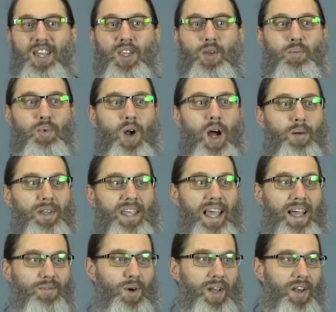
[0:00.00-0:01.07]
You probably
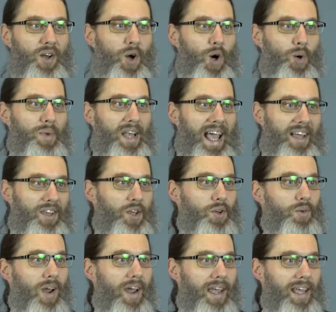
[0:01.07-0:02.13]
have one at home, an
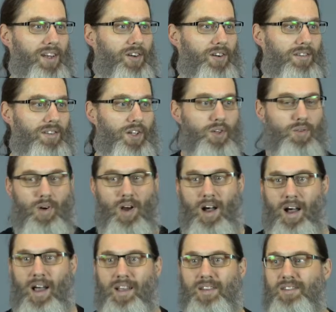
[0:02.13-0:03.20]
Accurite or a
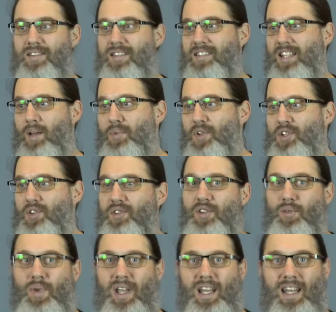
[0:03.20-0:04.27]
Lacrosse, temperature and
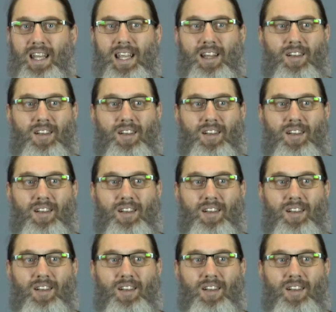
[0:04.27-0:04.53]
humidity.